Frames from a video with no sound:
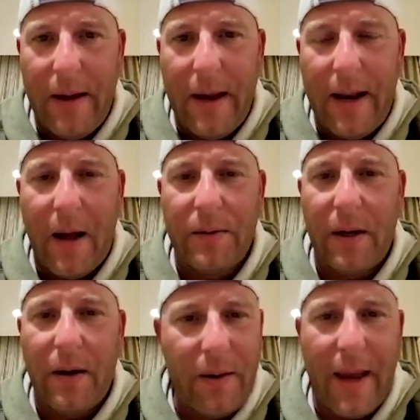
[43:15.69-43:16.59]
And I was
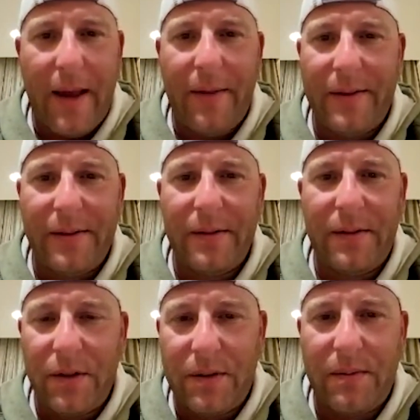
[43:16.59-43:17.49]
like, okay, this is
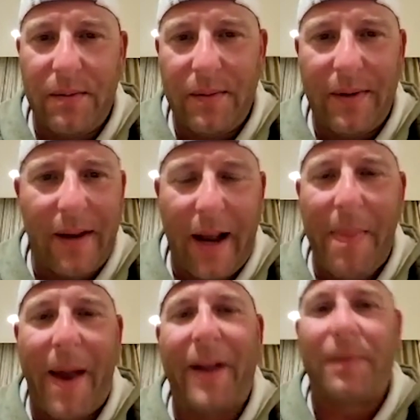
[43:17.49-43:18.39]
just, like,
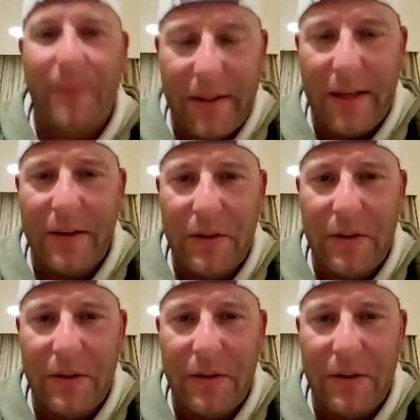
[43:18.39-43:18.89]
I'm not accepting this.